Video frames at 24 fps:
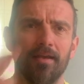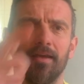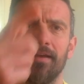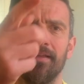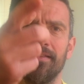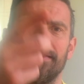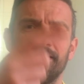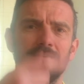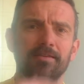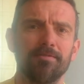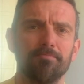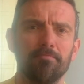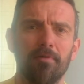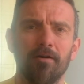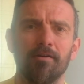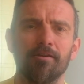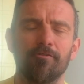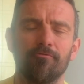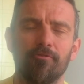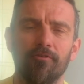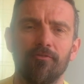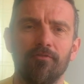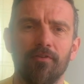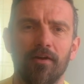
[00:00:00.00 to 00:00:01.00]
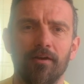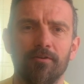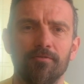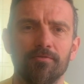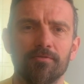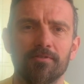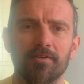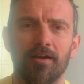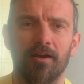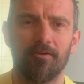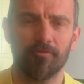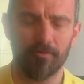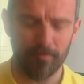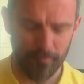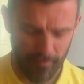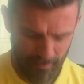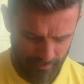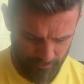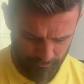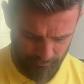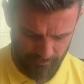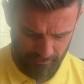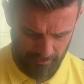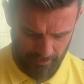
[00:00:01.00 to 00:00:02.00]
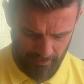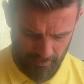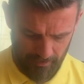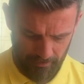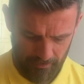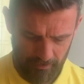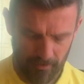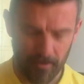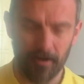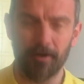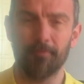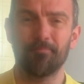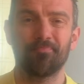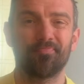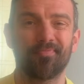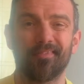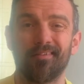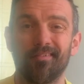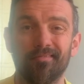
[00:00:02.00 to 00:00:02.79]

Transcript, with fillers: These microphones are about, you know,